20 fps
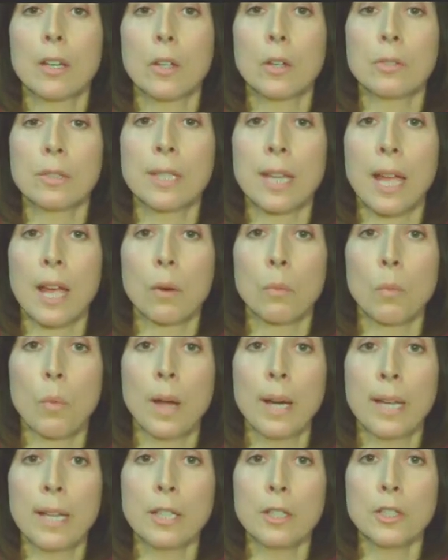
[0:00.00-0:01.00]
go down
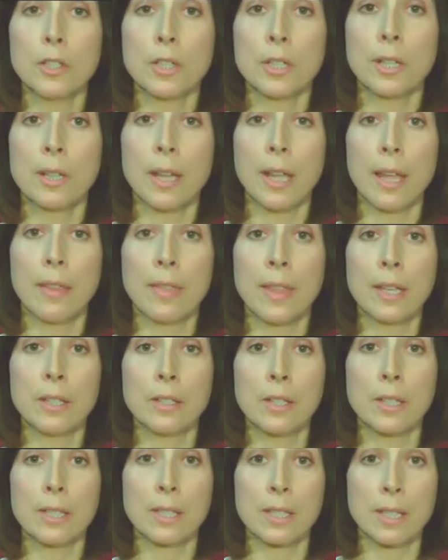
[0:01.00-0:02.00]
1 inch, and then
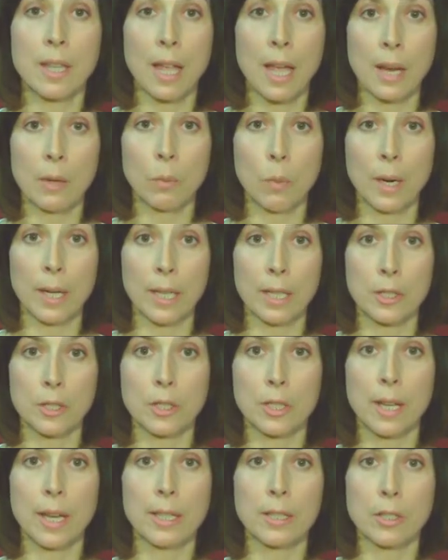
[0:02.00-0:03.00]
to the side 1
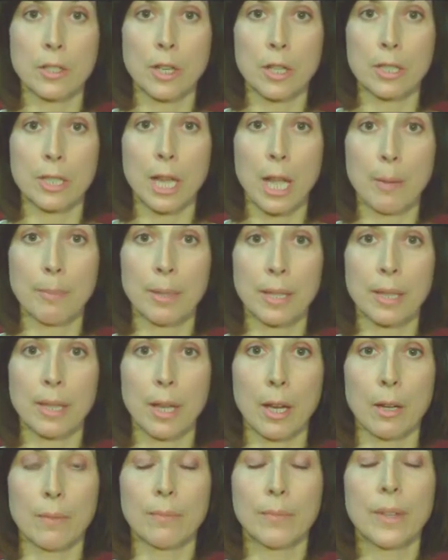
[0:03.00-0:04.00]
inch, and start tapping
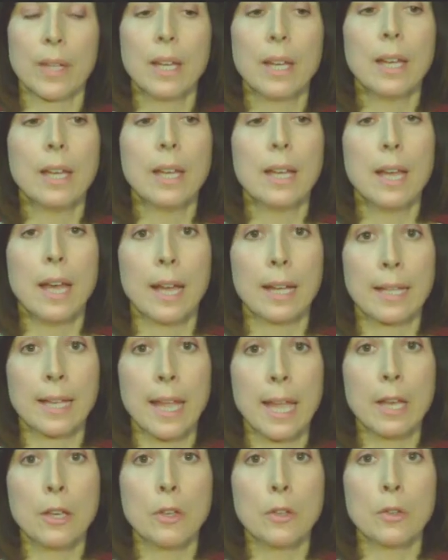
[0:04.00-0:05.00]
there.
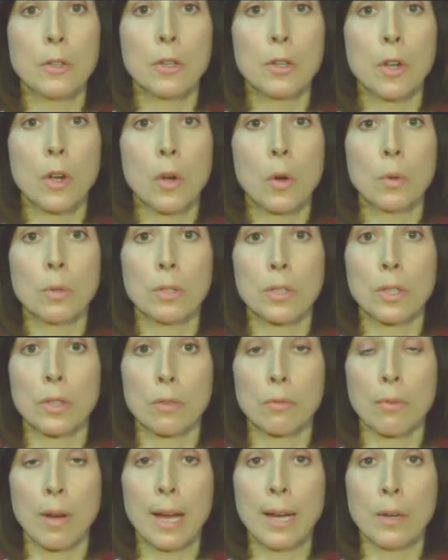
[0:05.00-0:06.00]
Again, you can go to
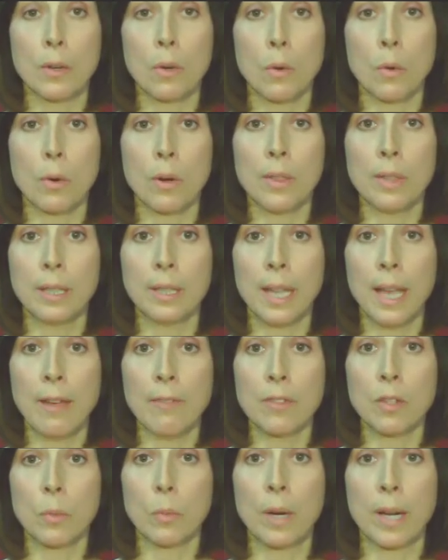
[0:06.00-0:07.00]
the right or the
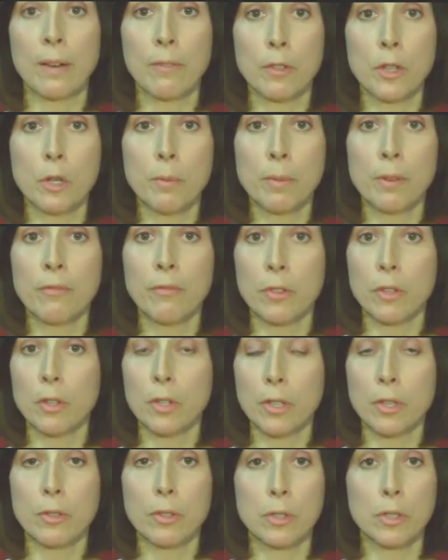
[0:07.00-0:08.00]
left, whatever you
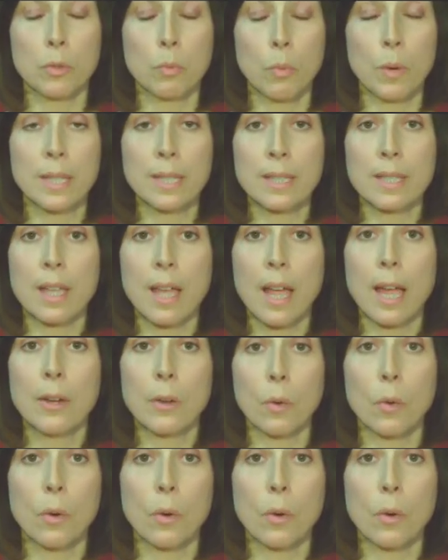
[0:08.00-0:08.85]
prefer. You can do one side